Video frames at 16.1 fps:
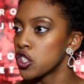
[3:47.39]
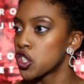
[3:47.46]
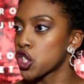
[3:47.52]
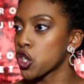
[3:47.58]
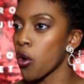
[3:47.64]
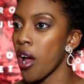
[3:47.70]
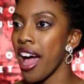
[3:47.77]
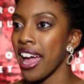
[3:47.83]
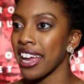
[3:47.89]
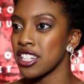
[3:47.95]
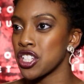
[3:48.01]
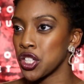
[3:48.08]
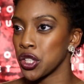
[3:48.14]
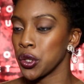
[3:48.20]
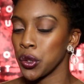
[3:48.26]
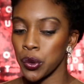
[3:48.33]
try
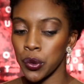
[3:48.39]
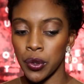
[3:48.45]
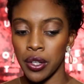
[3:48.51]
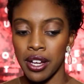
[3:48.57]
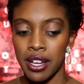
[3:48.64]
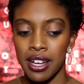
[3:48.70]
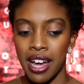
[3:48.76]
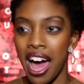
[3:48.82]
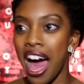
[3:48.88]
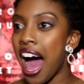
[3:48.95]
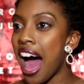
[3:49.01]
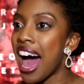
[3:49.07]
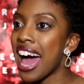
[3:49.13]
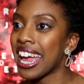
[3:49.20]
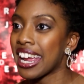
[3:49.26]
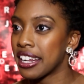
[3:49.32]
to
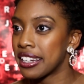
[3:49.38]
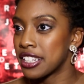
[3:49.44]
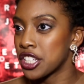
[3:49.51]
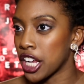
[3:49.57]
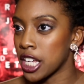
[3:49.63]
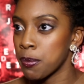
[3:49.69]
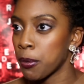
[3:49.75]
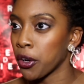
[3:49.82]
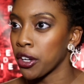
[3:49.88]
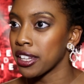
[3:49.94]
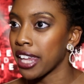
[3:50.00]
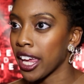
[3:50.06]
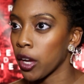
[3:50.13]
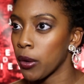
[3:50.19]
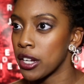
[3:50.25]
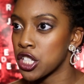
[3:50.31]
hide Shakespearean
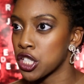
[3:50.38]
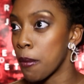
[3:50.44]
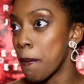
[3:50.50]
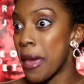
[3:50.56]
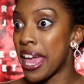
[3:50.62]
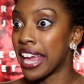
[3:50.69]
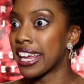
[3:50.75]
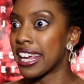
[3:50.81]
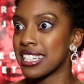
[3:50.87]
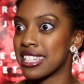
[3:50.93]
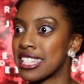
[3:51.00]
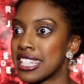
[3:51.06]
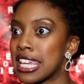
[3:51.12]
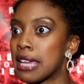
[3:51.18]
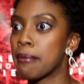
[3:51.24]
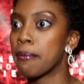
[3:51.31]
language to make it
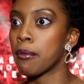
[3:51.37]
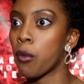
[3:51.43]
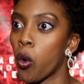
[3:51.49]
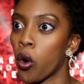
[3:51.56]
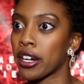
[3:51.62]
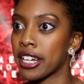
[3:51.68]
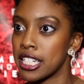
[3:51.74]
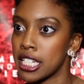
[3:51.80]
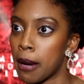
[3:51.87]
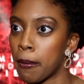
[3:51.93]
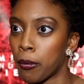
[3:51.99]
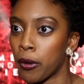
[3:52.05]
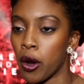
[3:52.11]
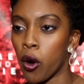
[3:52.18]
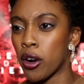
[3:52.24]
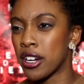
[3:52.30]
seem more
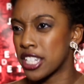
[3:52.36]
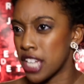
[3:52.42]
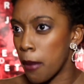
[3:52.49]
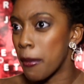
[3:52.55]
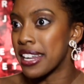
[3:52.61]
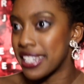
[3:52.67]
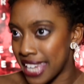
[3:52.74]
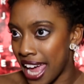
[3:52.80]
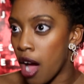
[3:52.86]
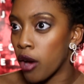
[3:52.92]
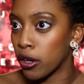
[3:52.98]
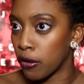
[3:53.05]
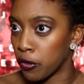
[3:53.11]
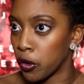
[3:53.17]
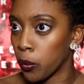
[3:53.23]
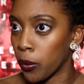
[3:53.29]
contemporary or dumb it
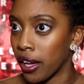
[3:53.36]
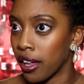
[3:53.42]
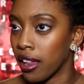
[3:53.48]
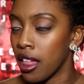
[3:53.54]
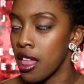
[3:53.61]
down, if you will.